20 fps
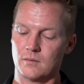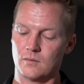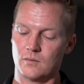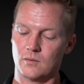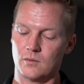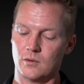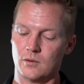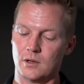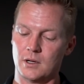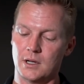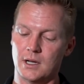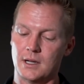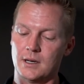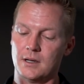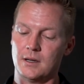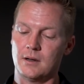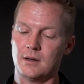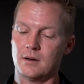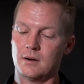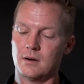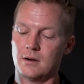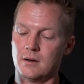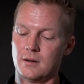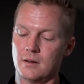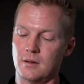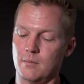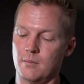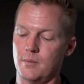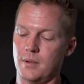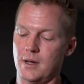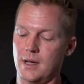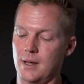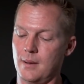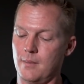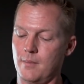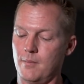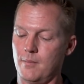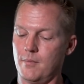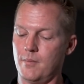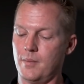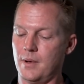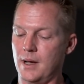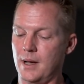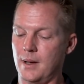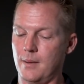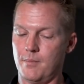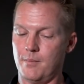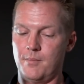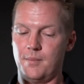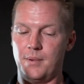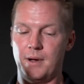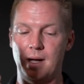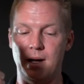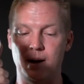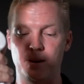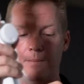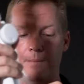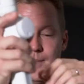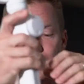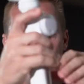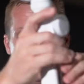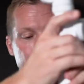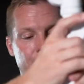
Roll it on here, pop, pop, pop.